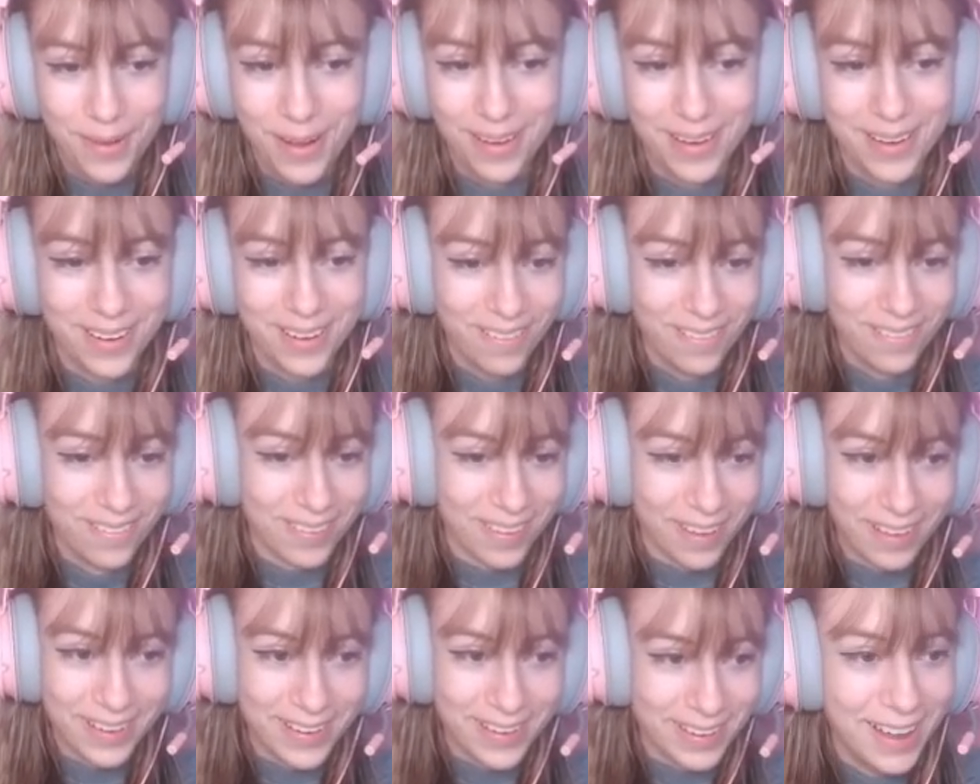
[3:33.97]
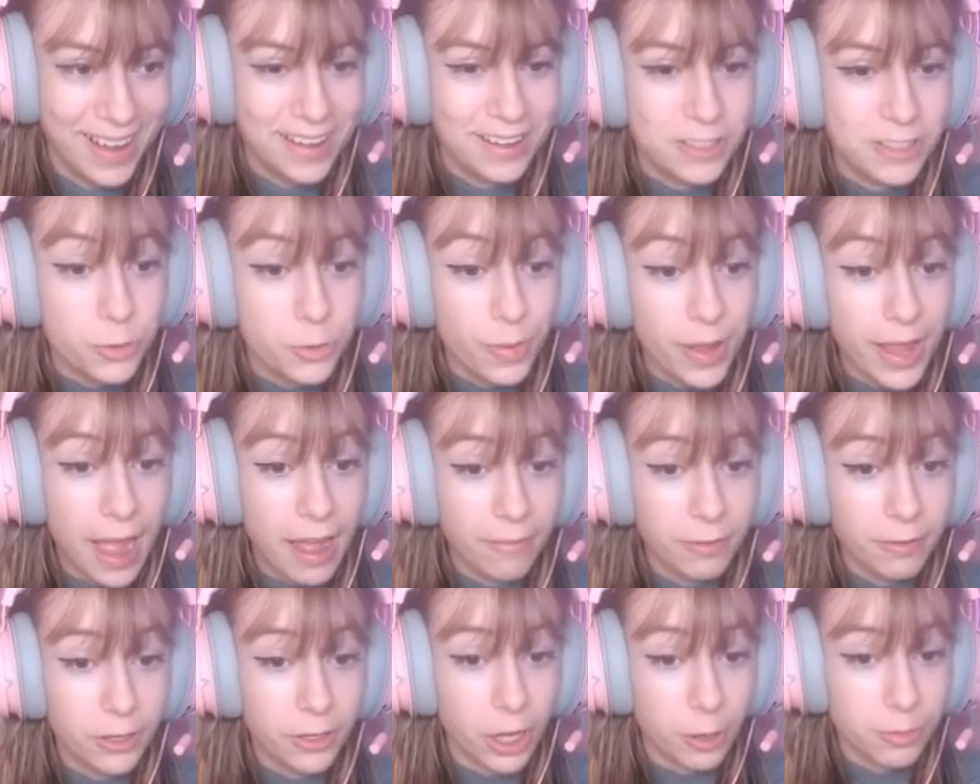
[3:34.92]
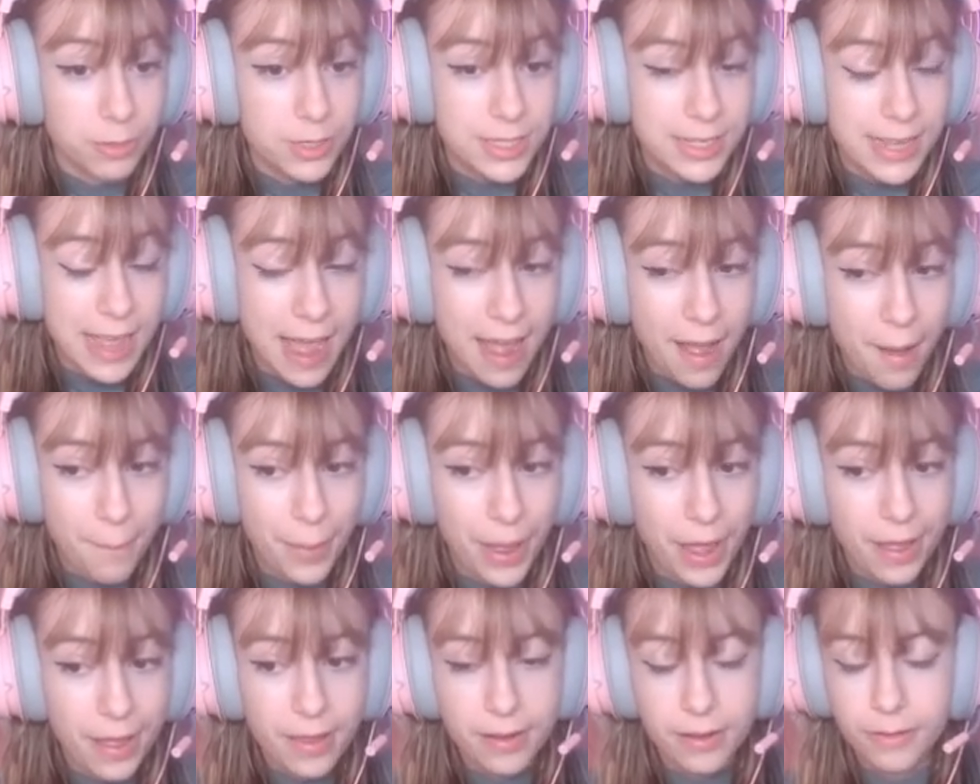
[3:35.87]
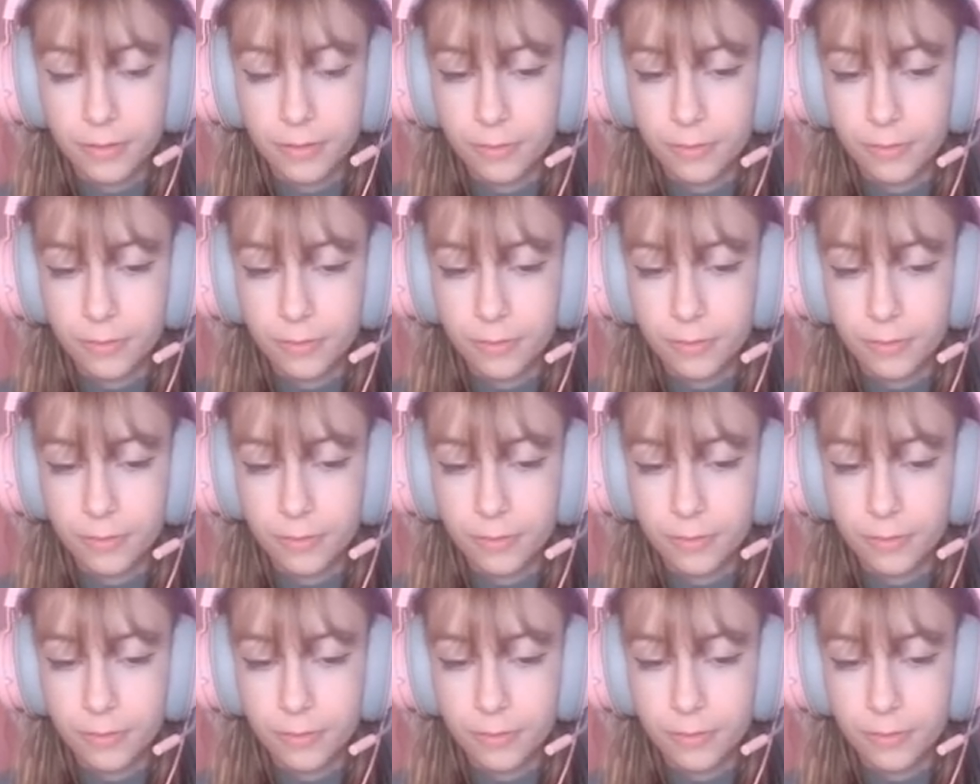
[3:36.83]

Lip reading: I don't like it. Do we have a ghost cat pet?